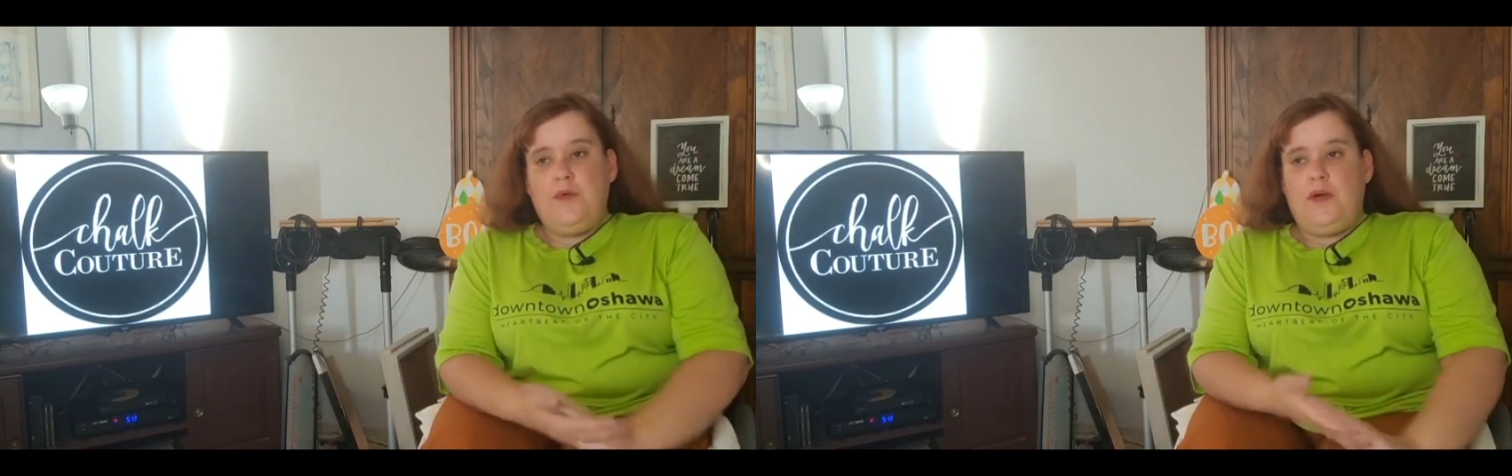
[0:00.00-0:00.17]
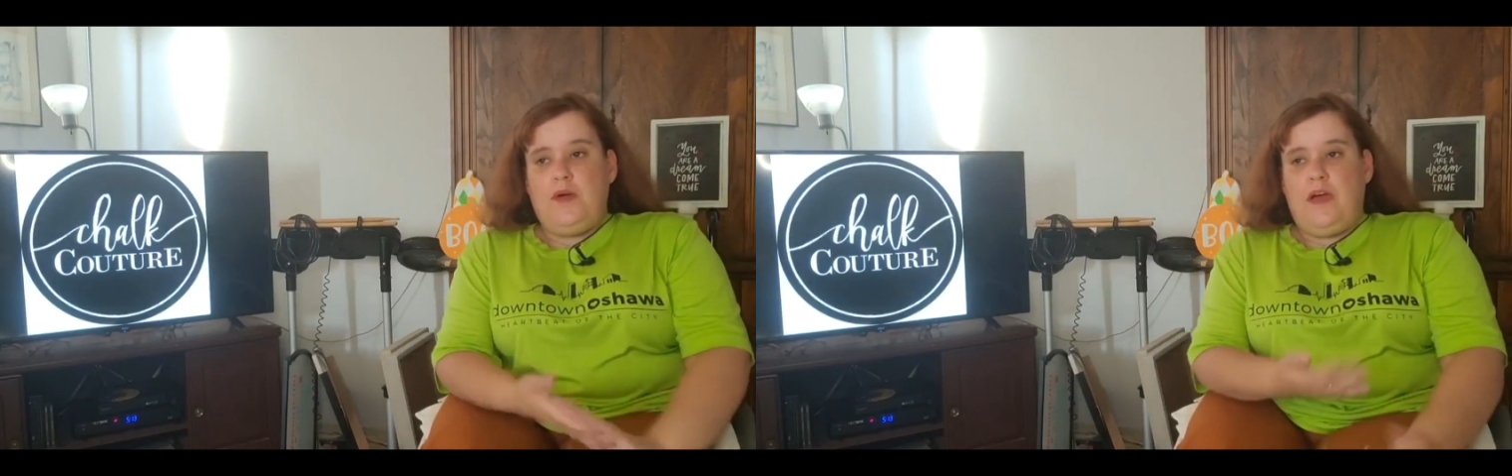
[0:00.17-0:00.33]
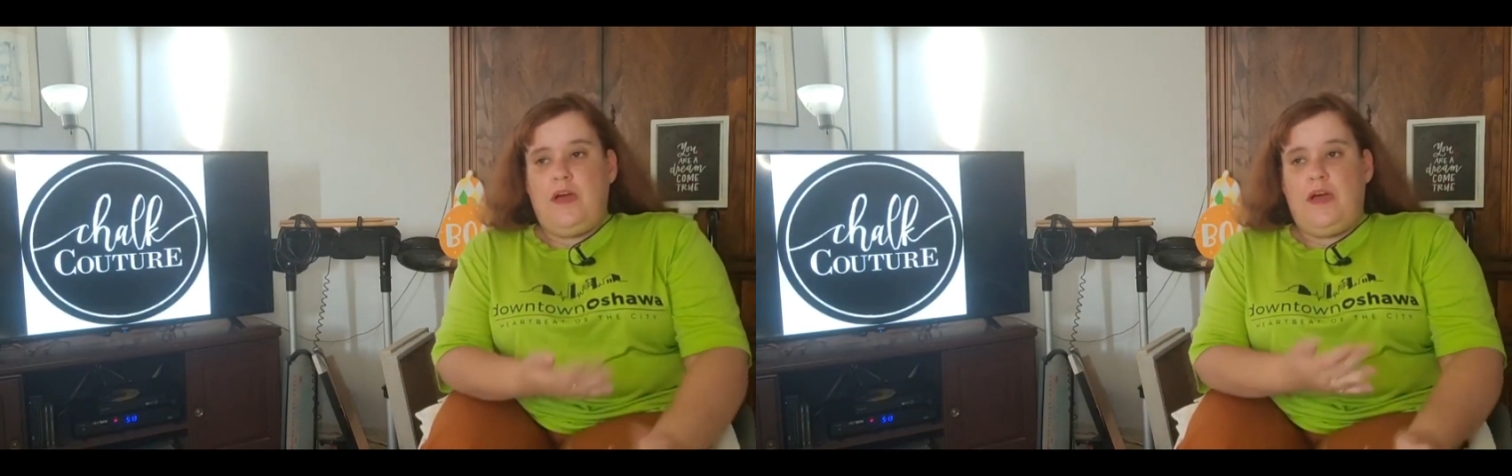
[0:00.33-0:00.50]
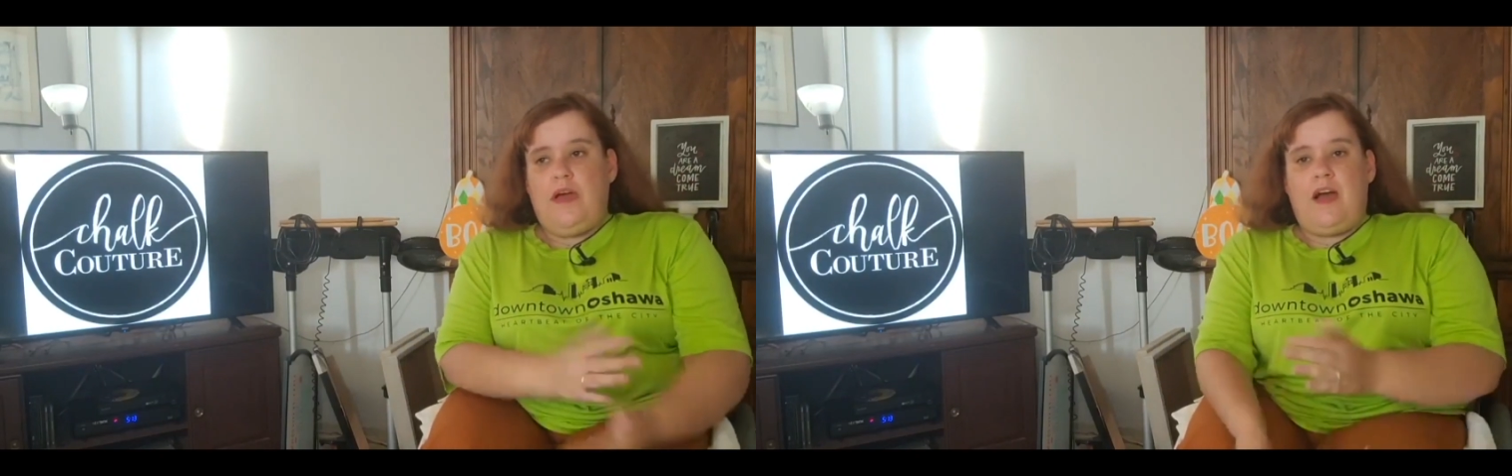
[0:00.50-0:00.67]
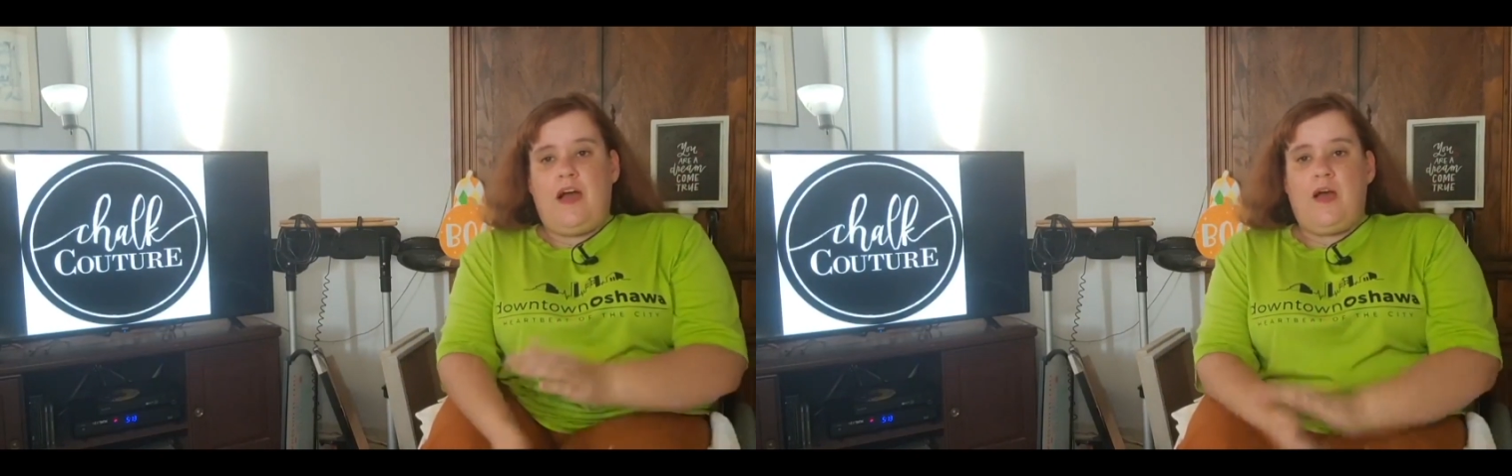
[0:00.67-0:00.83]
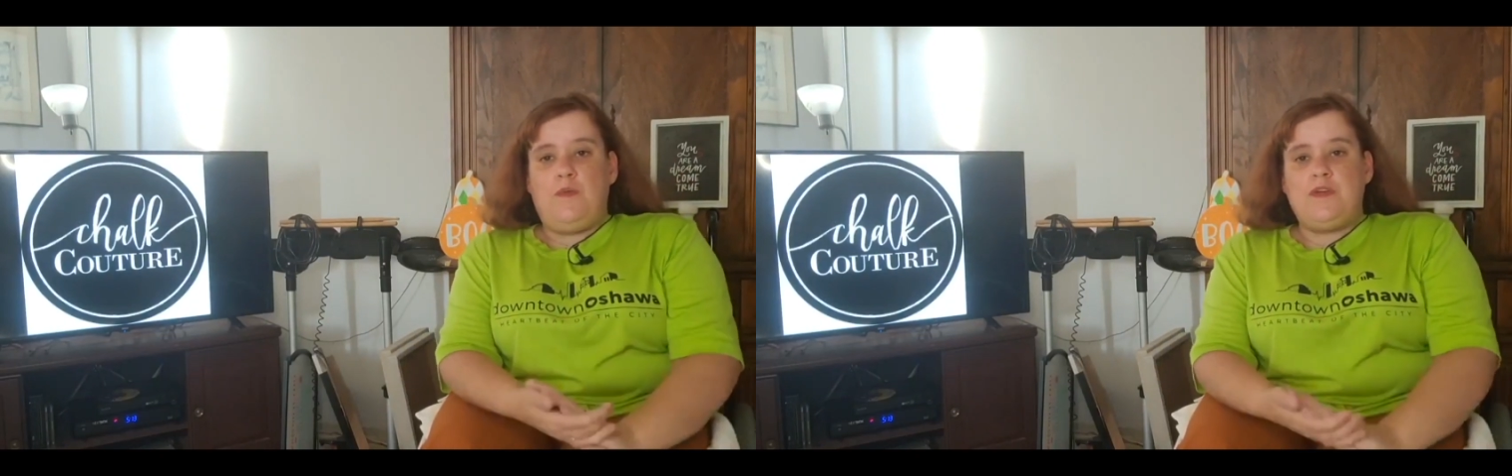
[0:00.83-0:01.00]
and
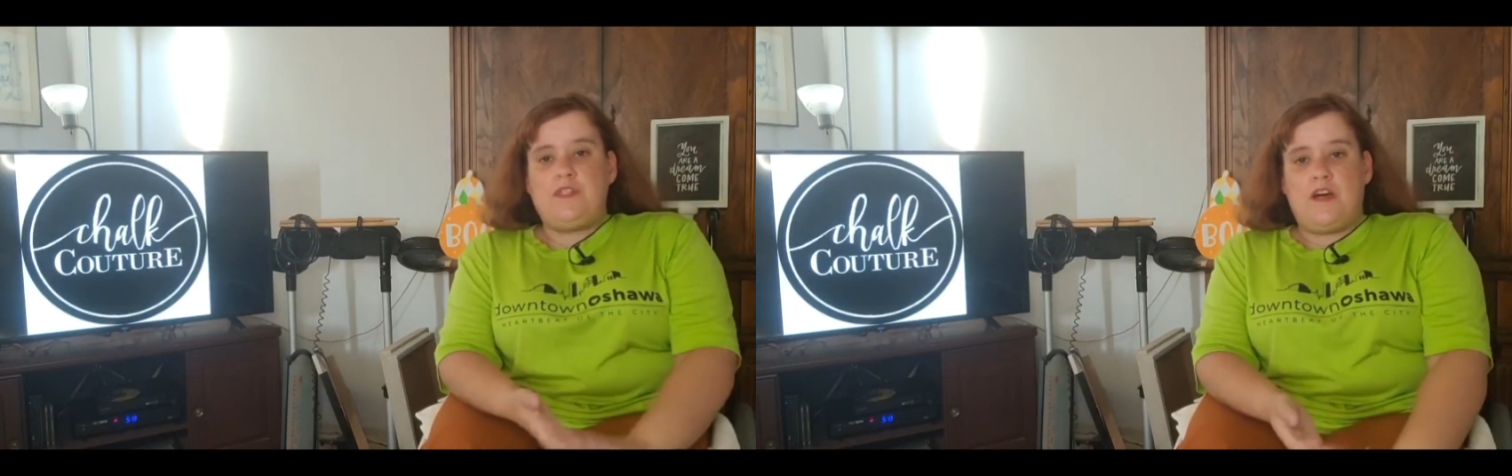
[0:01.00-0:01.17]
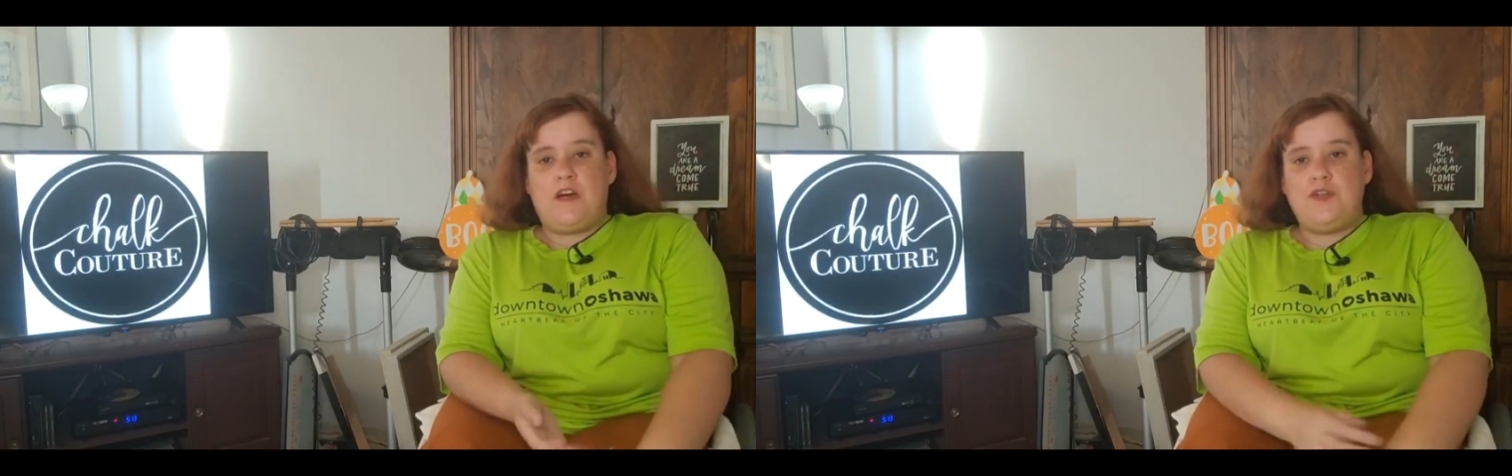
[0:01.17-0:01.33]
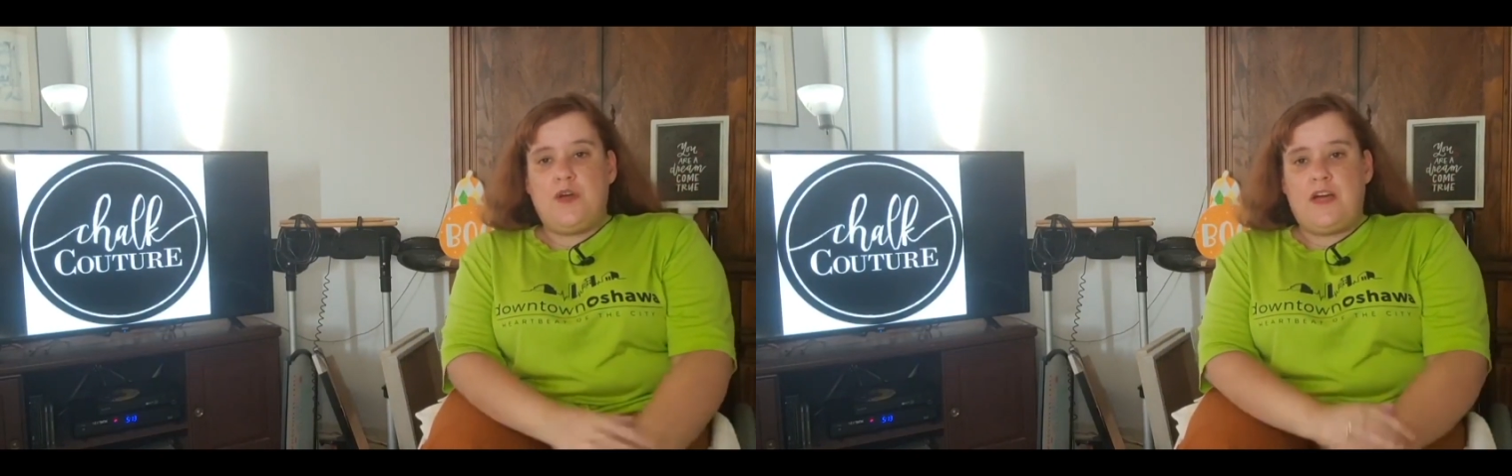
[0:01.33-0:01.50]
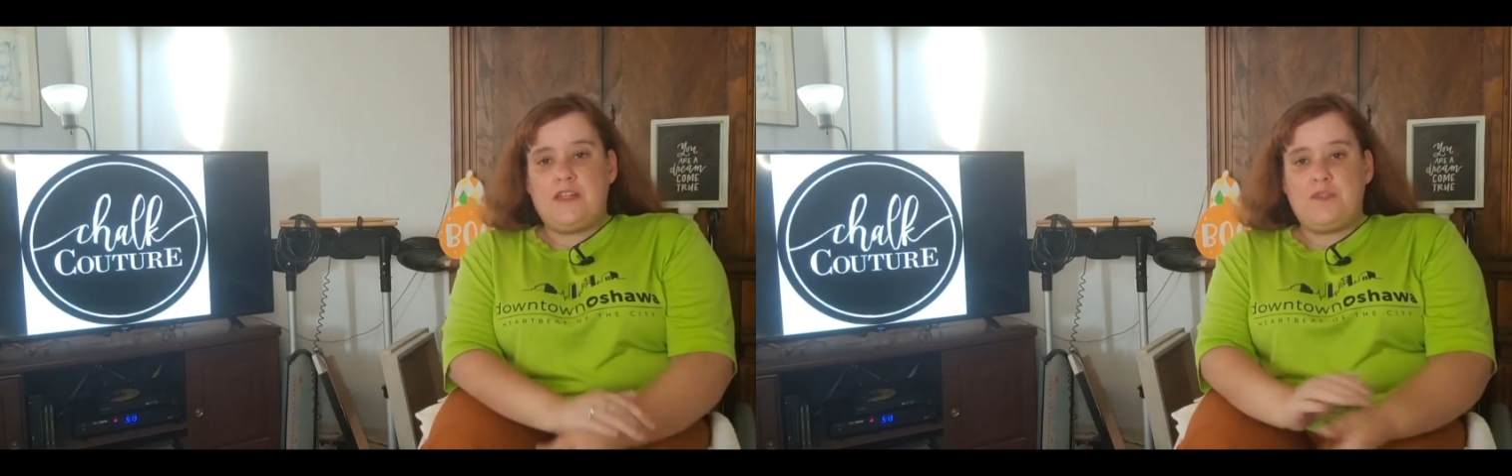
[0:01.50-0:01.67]
I will talk to you guys